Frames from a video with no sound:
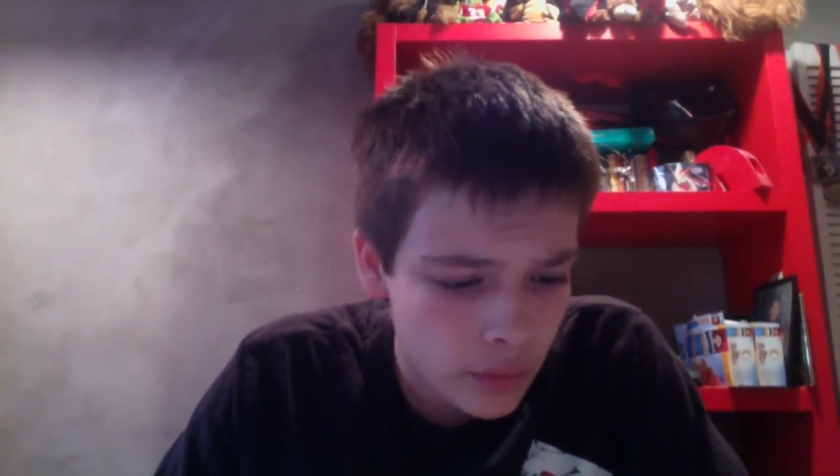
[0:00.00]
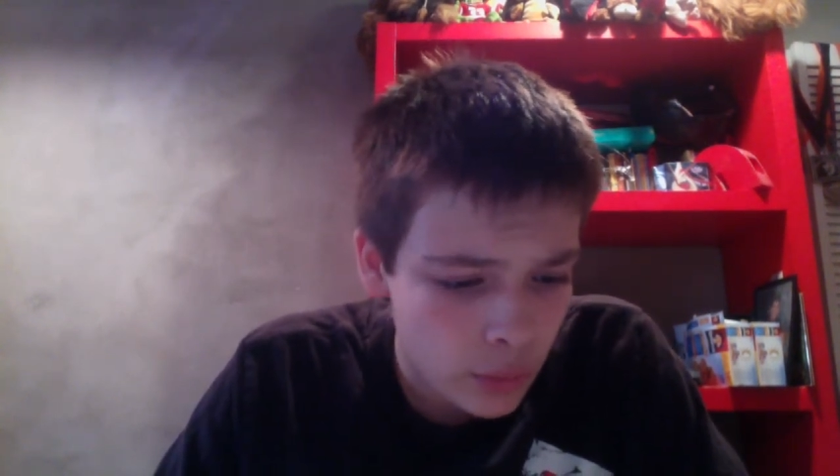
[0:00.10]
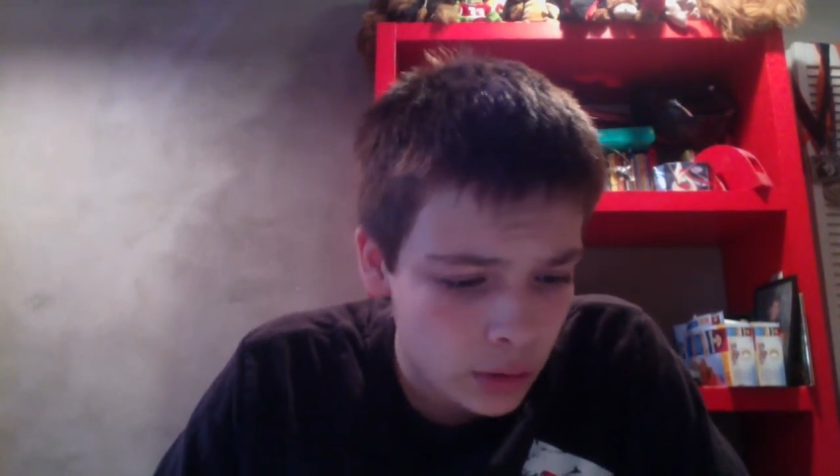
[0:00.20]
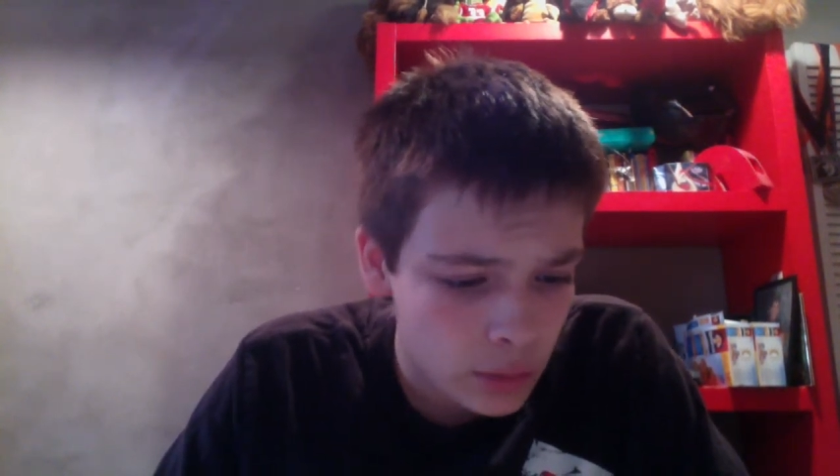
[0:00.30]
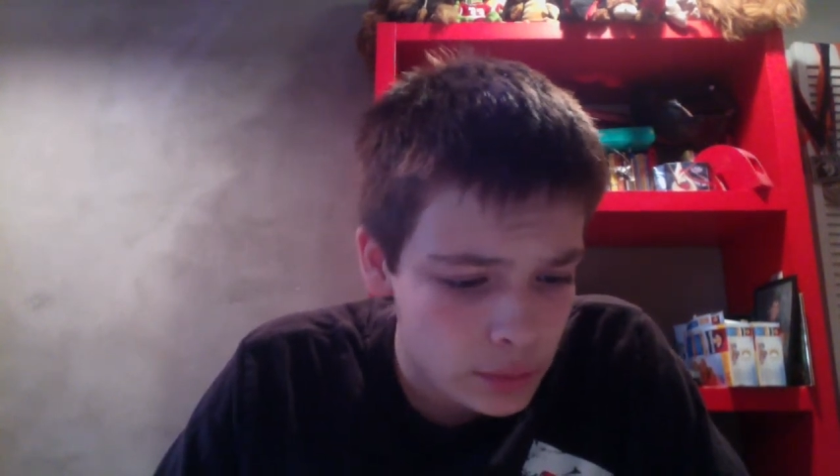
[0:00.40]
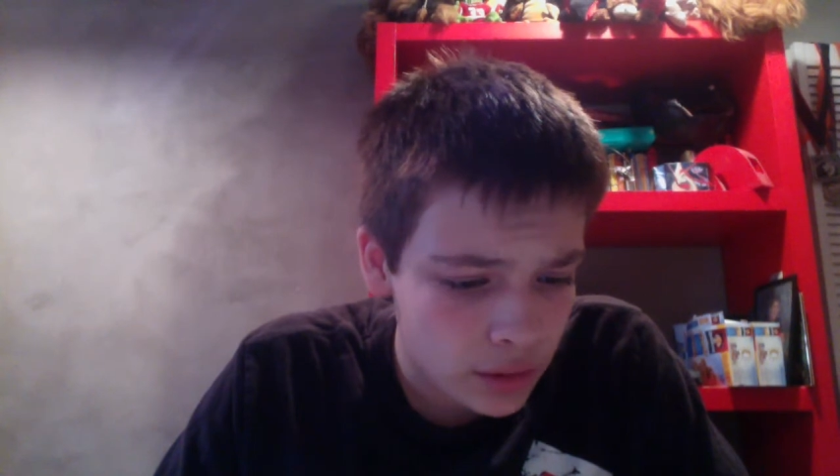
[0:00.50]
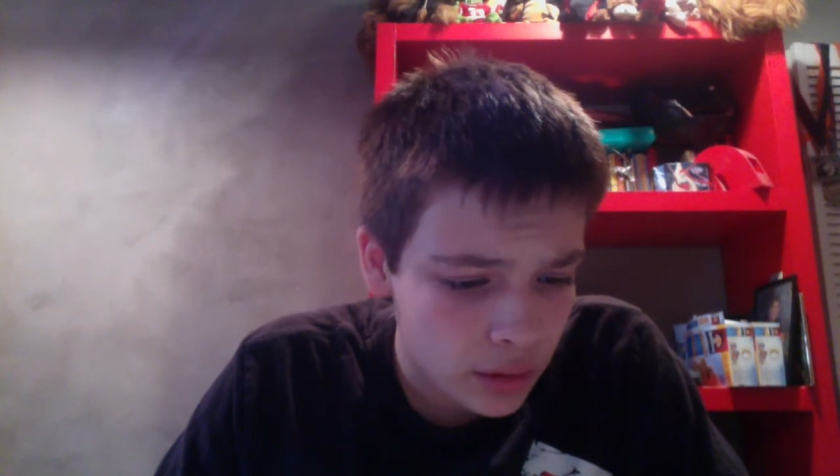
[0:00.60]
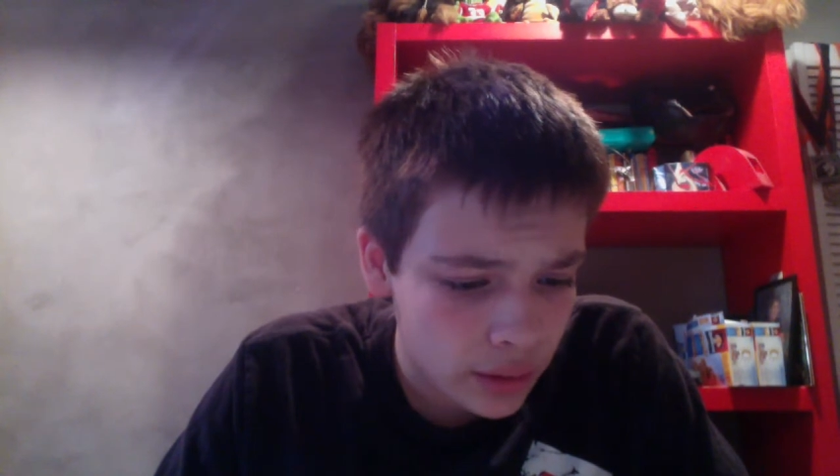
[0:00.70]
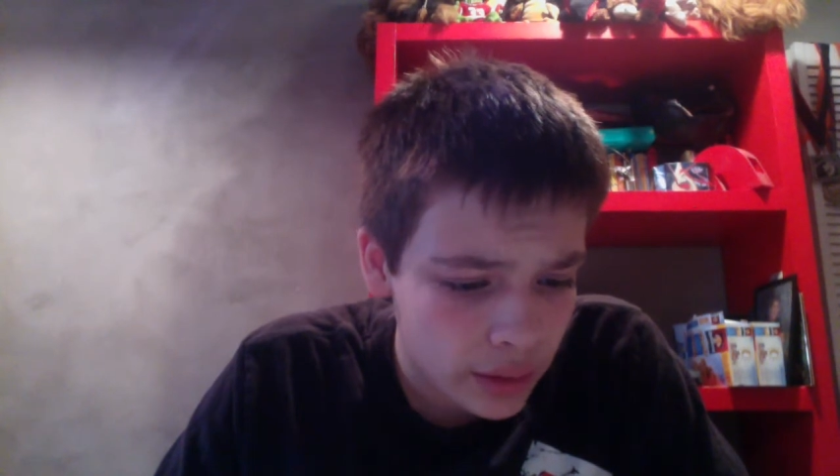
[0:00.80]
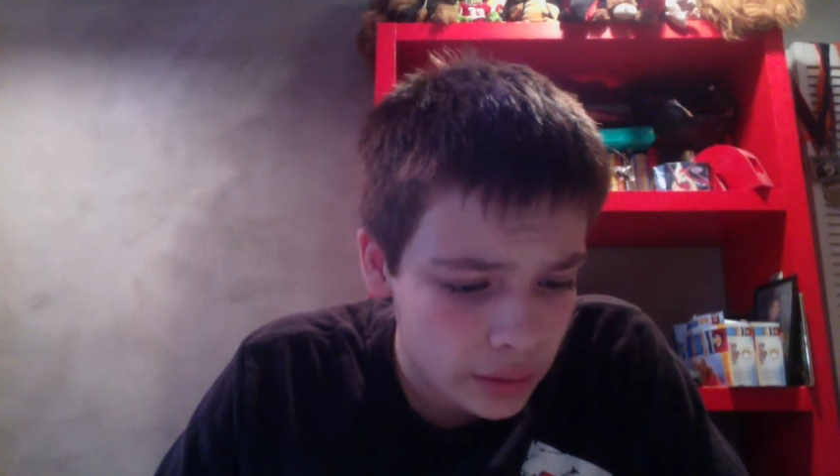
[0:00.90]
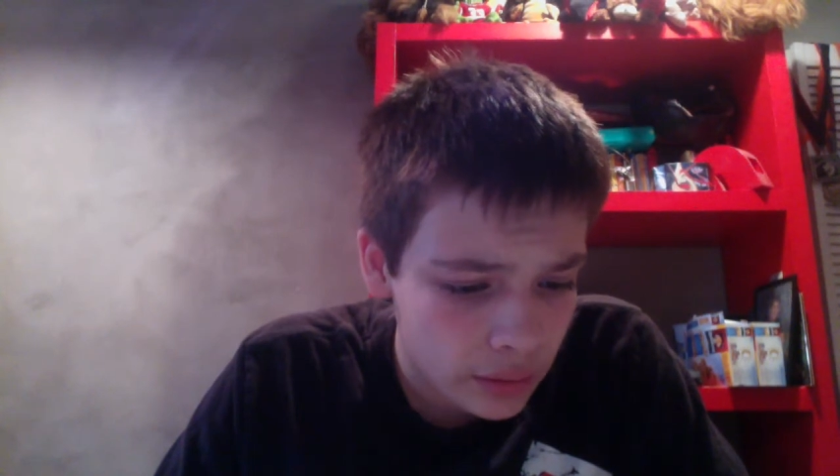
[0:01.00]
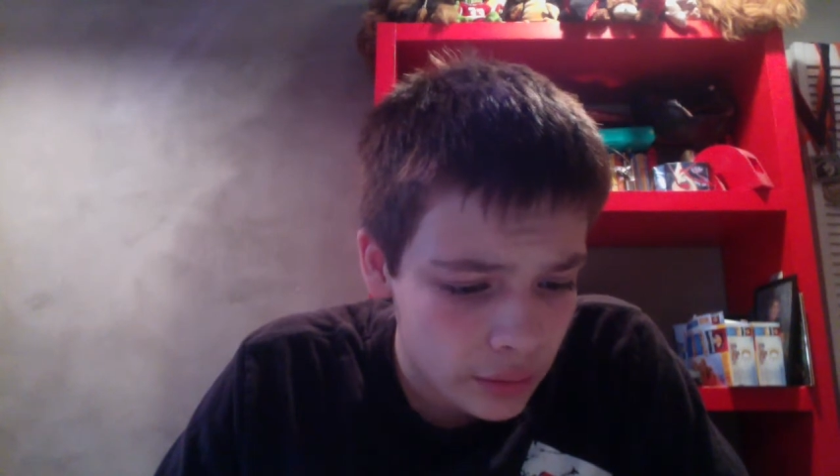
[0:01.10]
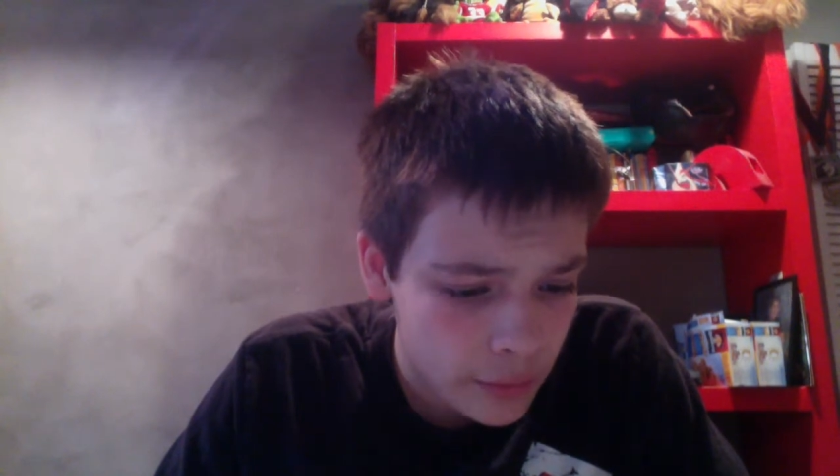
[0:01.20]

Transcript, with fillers: When it comes to height,